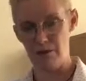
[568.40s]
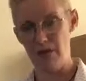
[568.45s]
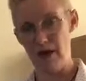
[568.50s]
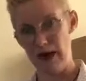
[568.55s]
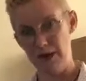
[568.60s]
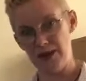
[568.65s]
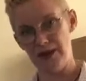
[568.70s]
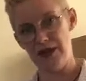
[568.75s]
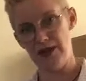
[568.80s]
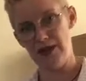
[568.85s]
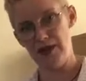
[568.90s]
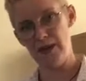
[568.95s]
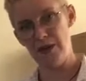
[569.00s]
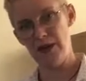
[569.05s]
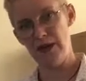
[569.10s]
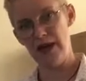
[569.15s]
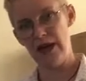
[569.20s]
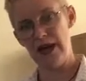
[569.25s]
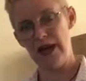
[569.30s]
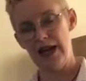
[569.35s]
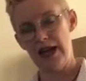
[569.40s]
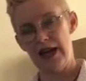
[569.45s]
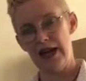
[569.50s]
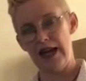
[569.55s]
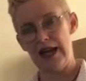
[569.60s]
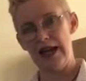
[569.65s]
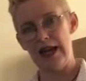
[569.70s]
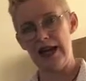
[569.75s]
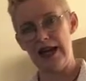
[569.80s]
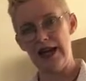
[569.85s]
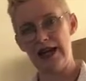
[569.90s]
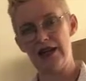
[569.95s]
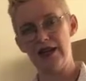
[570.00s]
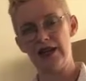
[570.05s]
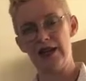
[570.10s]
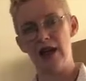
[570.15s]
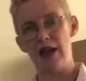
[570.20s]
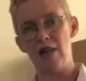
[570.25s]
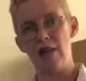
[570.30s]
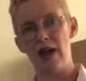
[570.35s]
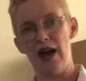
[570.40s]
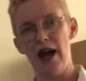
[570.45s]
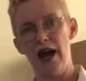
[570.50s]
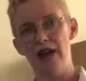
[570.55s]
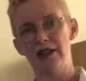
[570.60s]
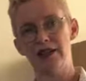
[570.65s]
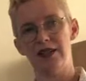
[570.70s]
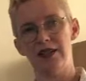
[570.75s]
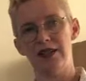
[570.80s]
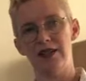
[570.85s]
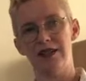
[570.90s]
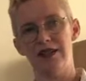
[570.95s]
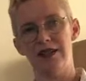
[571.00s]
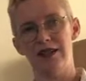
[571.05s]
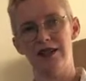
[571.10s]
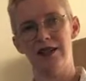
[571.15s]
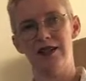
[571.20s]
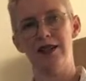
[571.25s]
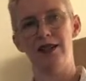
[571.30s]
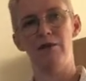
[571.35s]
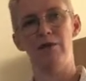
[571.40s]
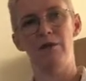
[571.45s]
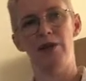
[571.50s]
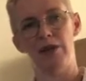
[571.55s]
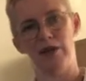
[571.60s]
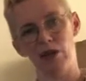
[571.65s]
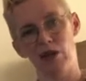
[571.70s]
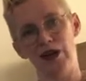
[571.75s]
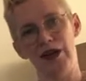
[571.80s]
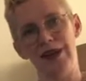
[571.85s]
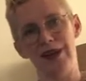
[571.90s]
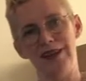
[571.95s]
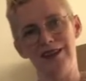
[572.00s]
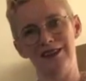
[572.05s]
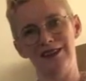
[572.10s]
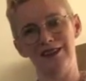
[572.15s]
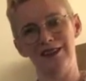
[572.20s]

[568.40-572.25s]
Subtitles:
Baptism is about belonging,